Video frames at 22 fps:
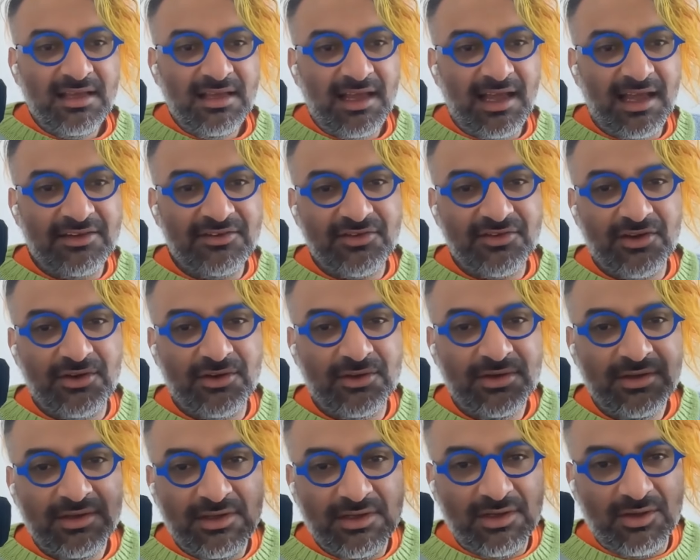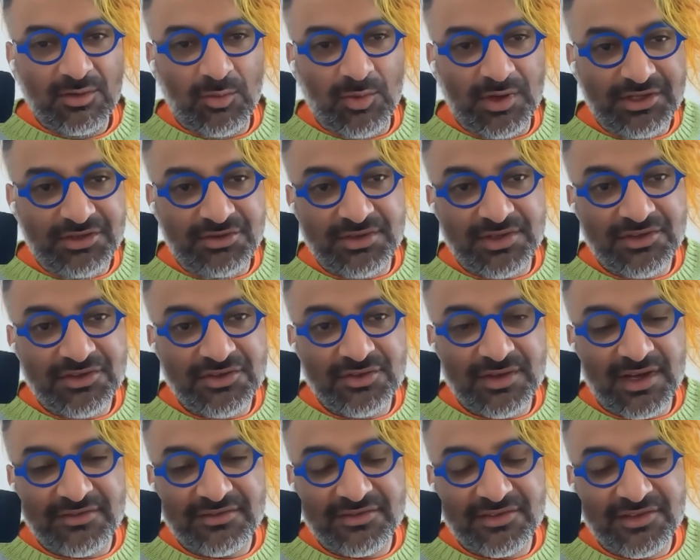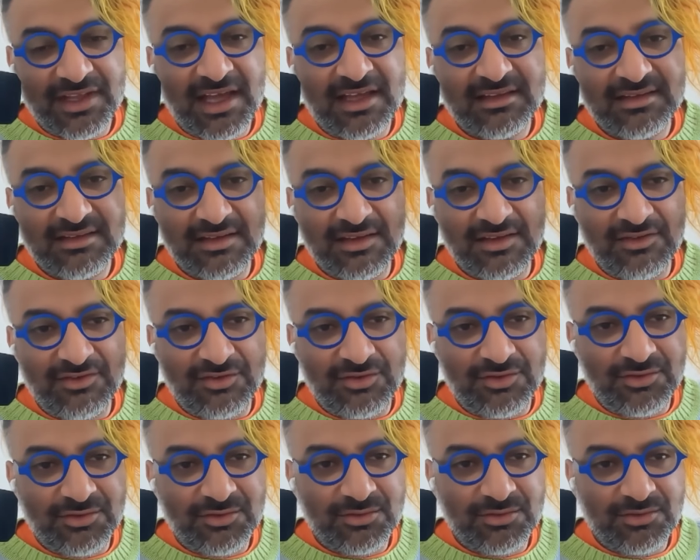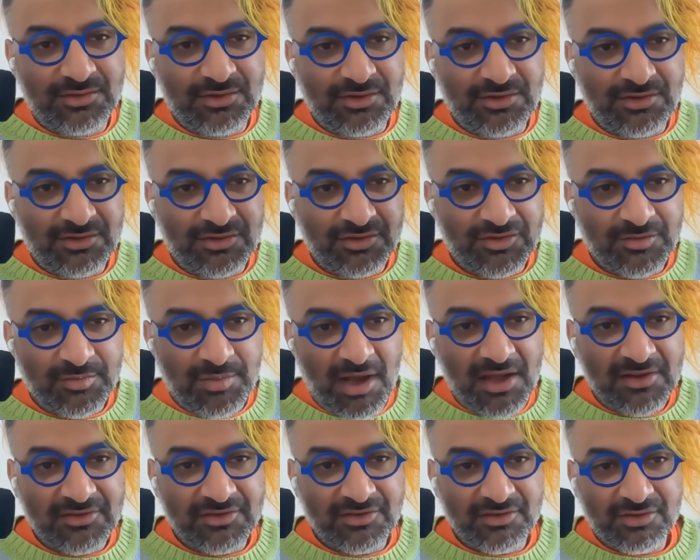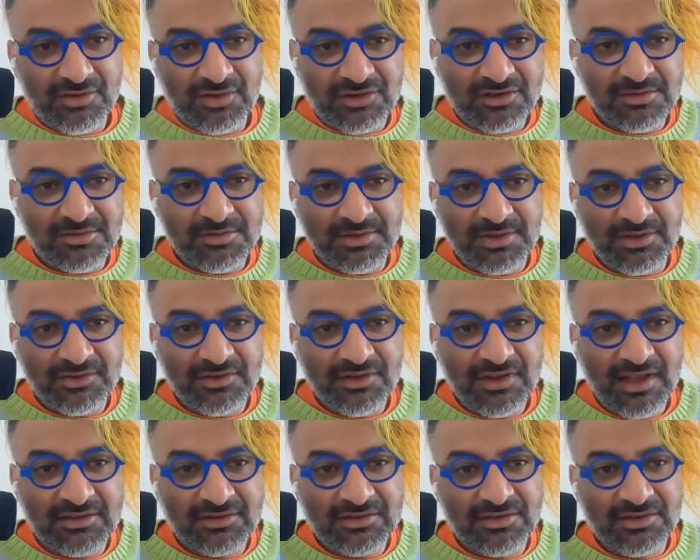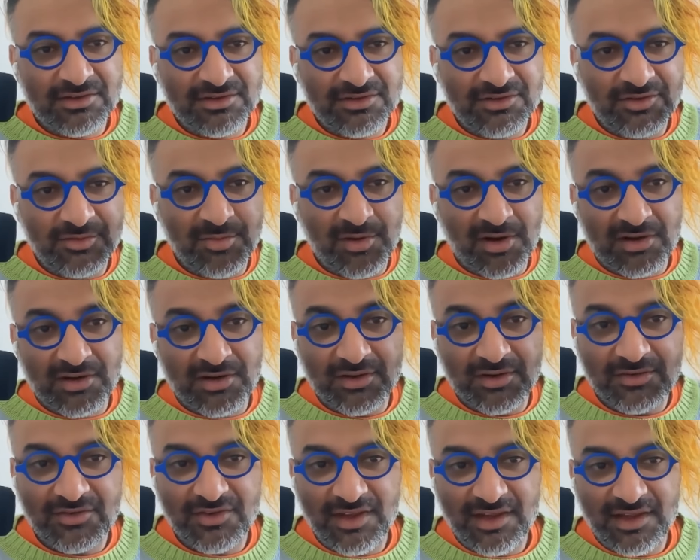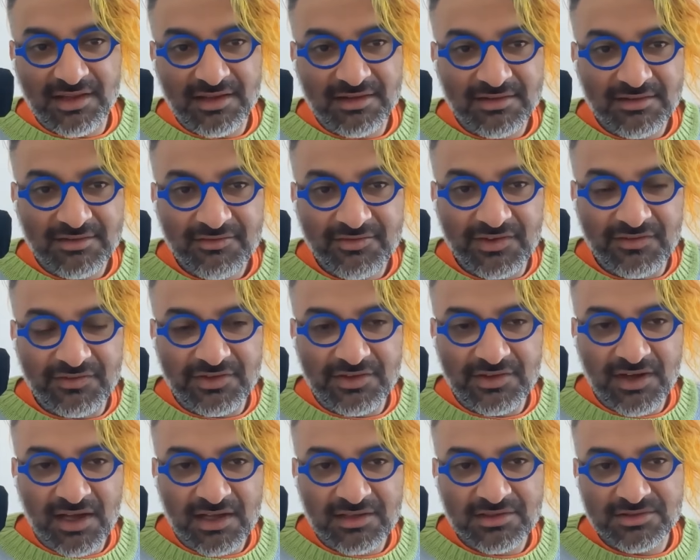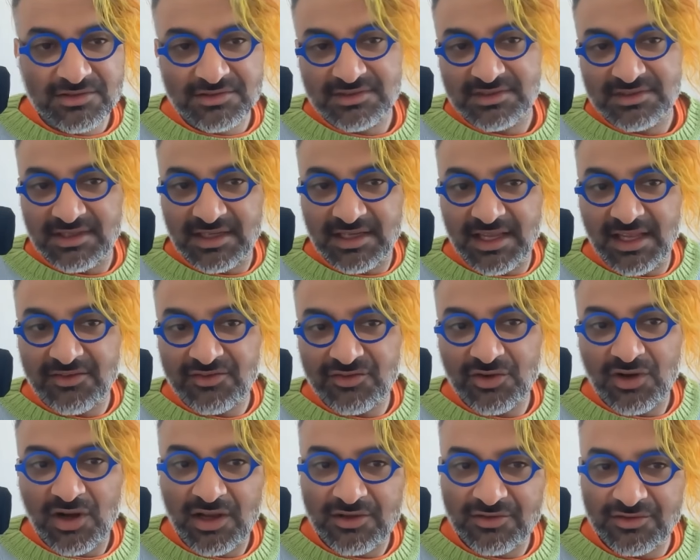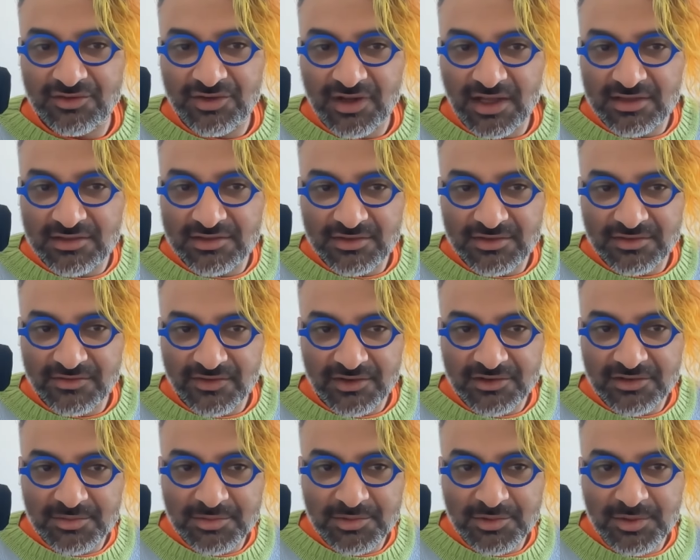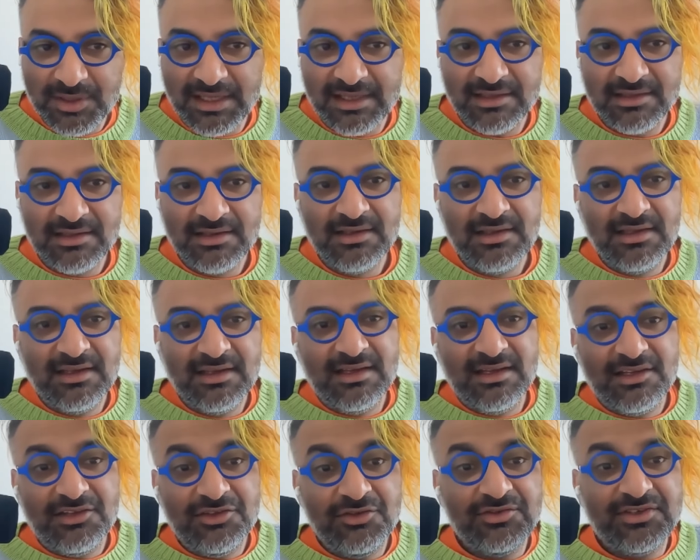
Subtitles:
And so what you can do after that is you deposit your RWA as collateral. You borrow, say, $50 against your $100 of RWA. You